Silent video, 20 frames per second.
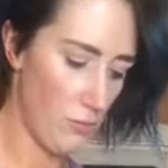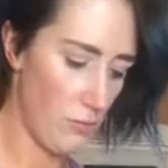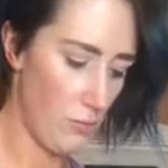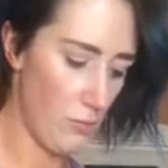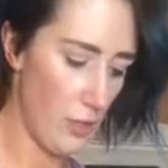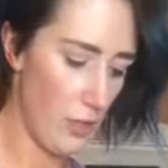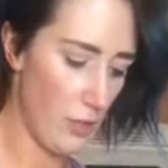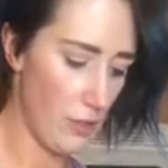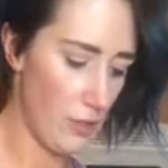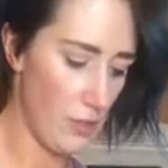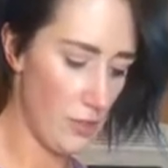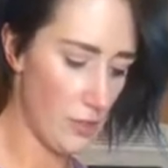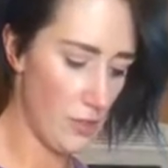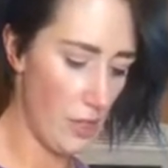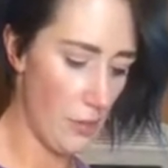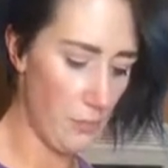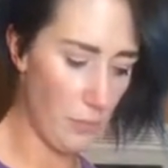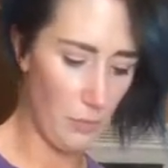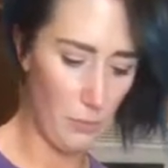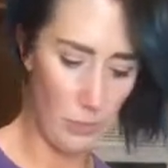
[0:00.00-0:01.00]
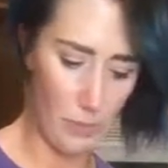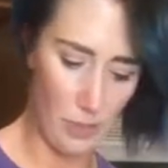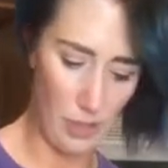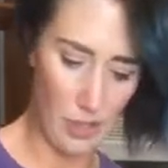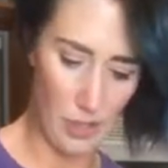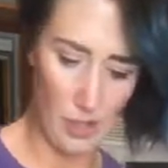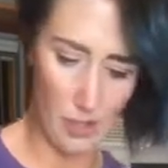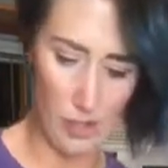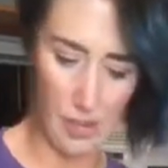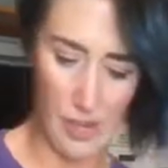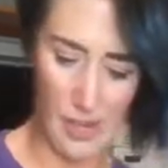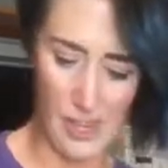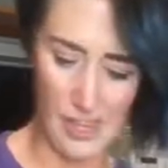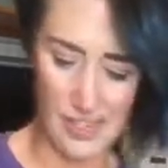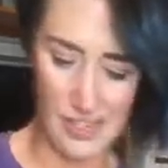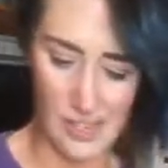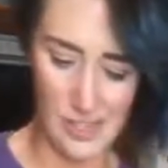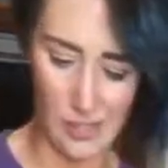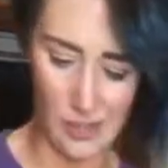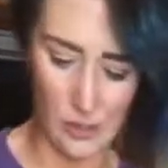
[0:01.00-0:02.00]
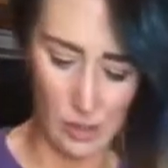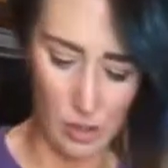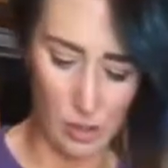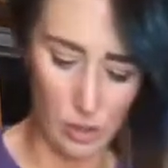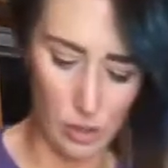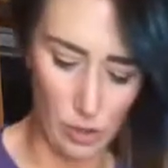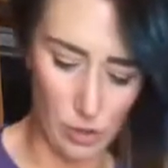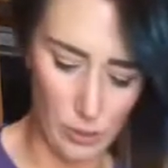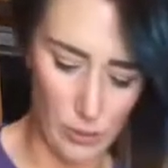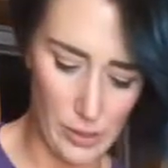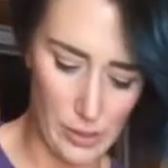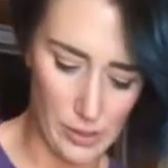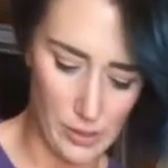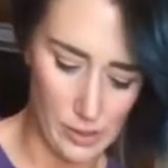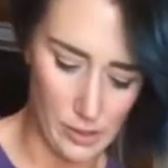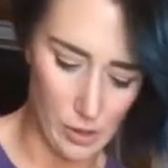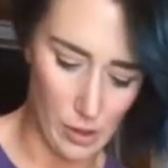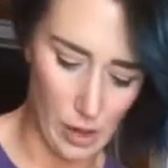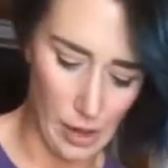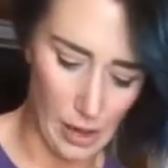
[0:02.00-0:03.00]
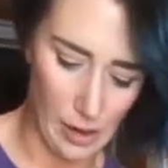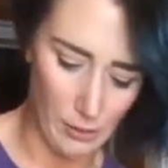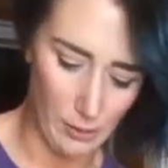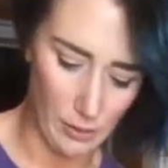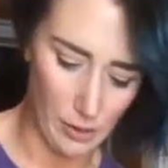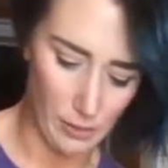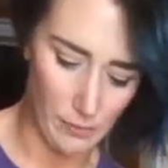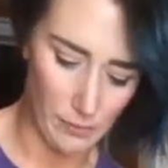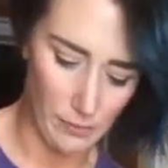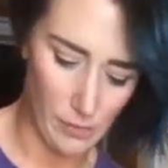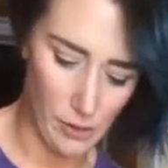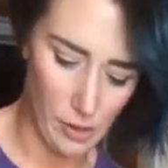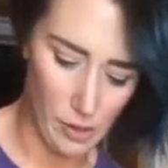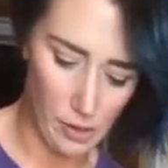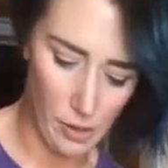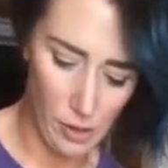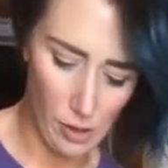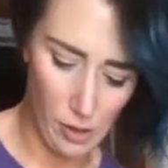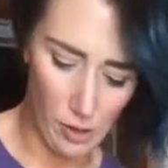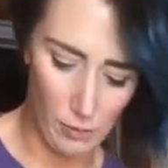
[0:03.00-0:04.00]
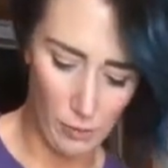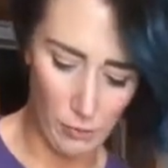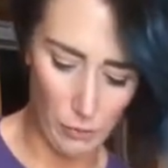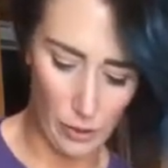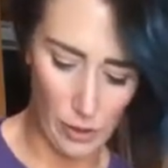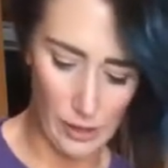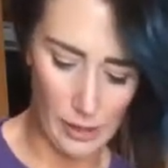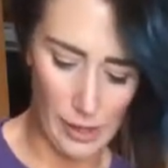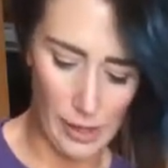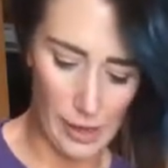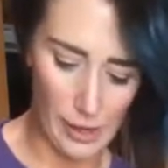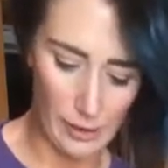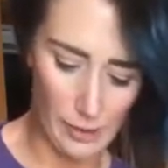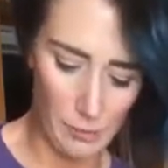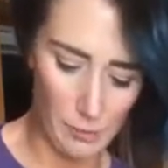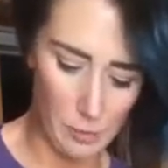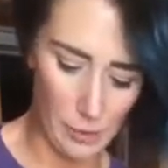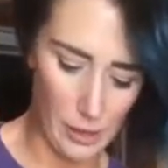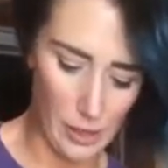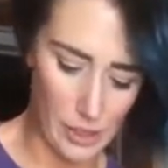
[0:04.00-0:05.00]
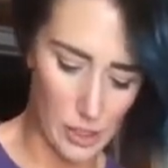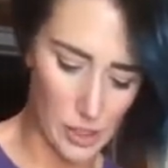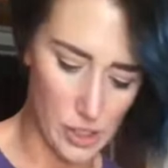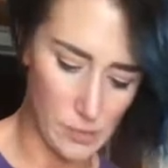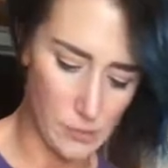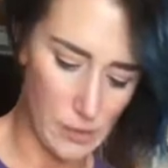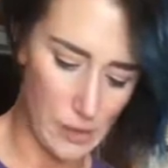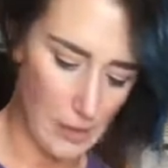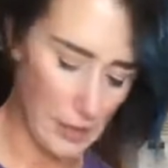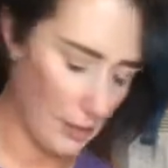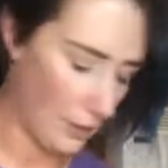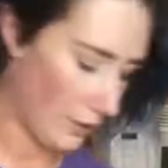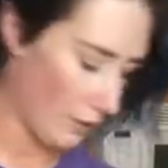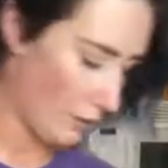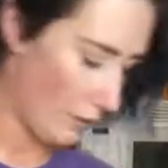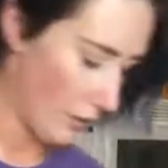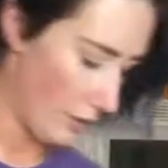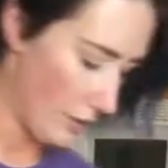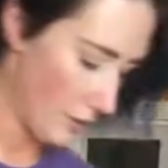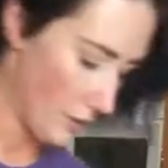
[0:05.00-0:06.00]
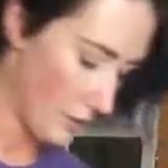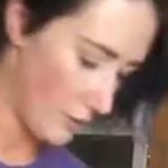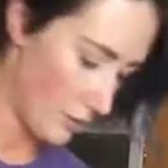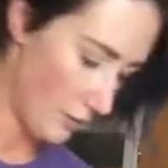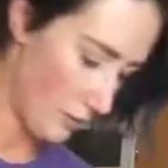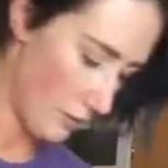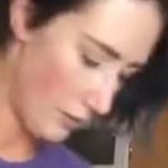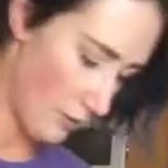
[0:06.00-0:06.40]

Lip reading: pick this up and put it in your hands. It's a little gooey, so I would avoid that, but I just make it into nice